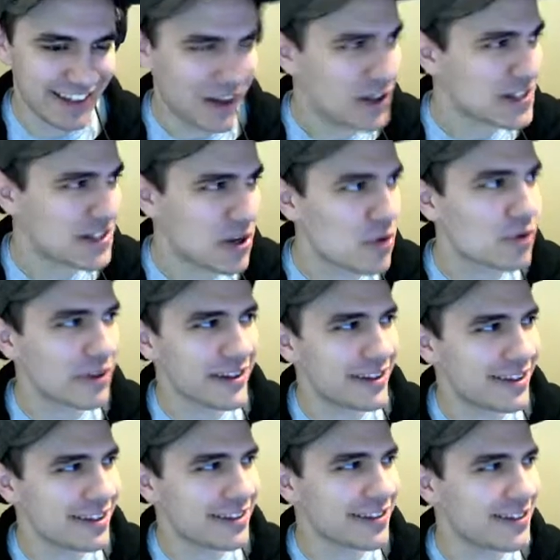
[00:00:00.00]
Also,
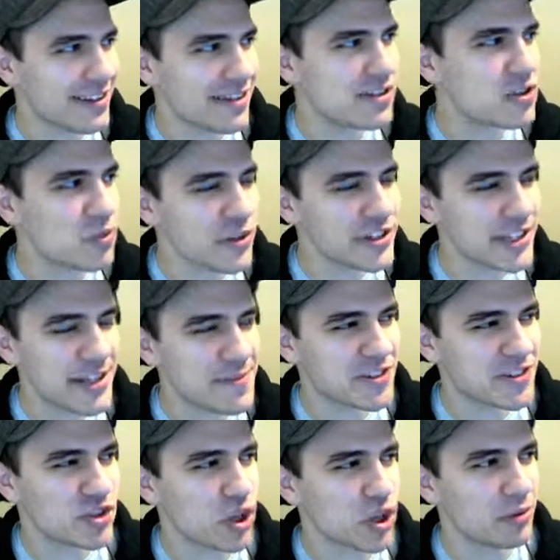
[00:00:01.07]
Twitch keeps
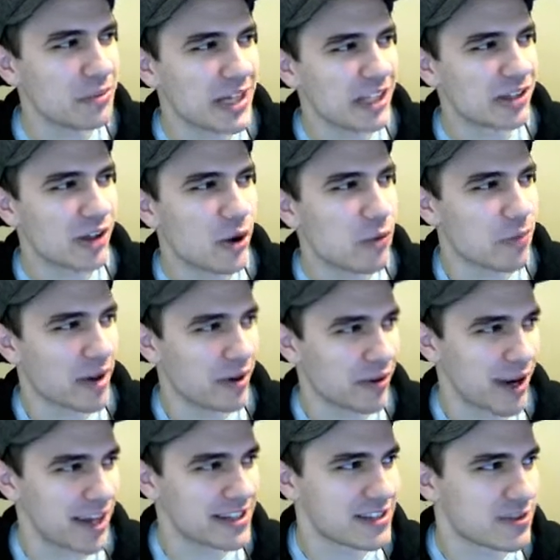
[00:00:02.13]
showing me a low
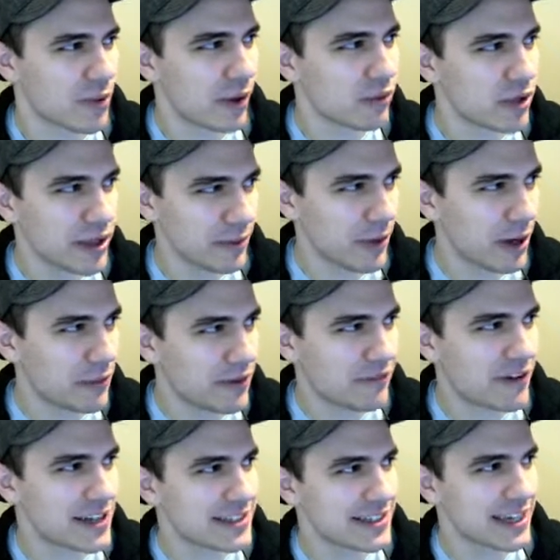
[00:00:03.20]
bitrate, so I really want to
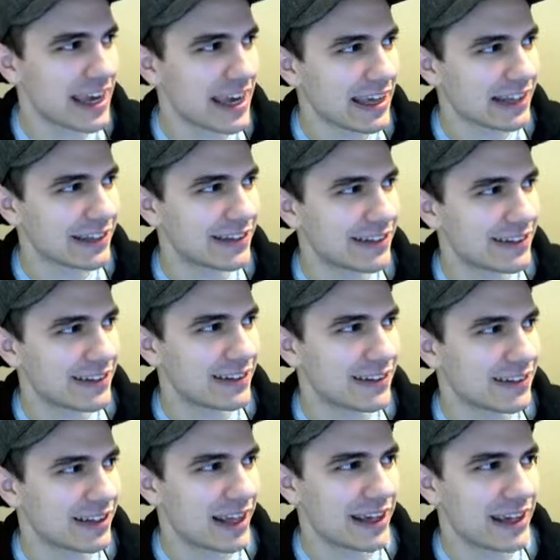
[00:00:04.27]
investigate
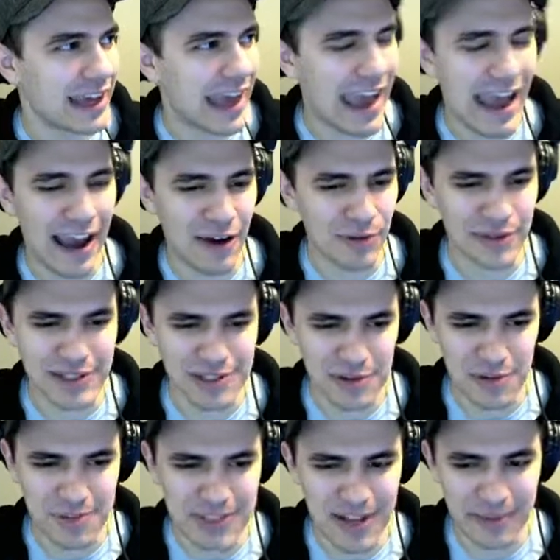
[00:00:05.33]
like how the
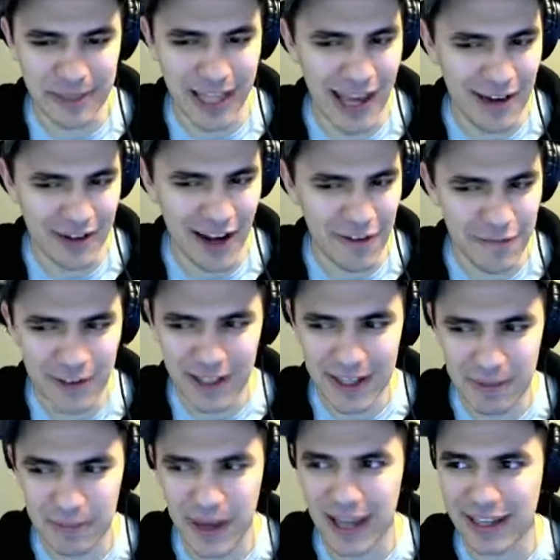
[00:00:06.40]
stream is coming out. I feel
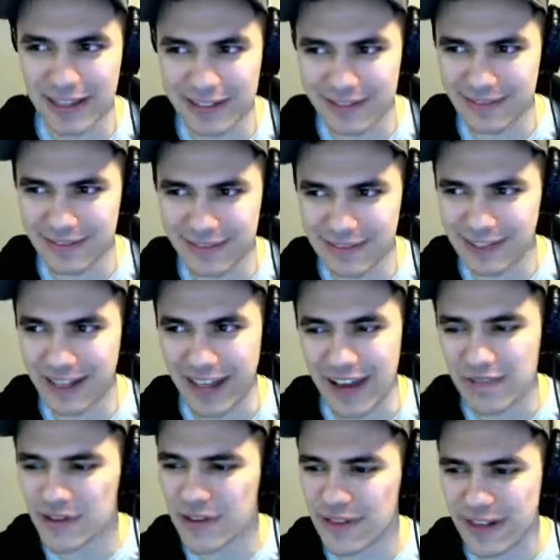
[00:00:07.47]
like
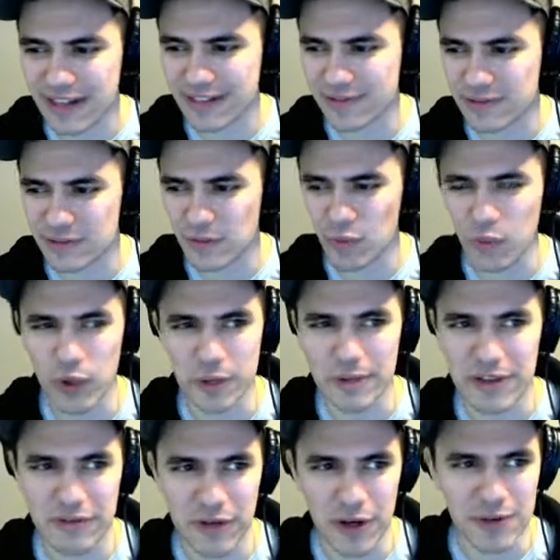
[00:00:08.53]
everything would
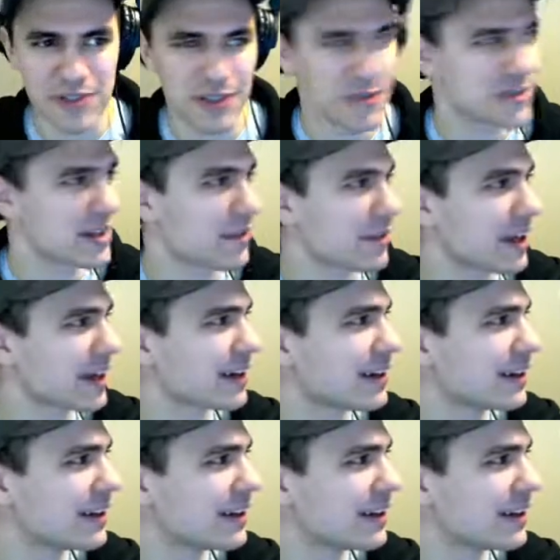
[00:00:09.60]
be frozen or something.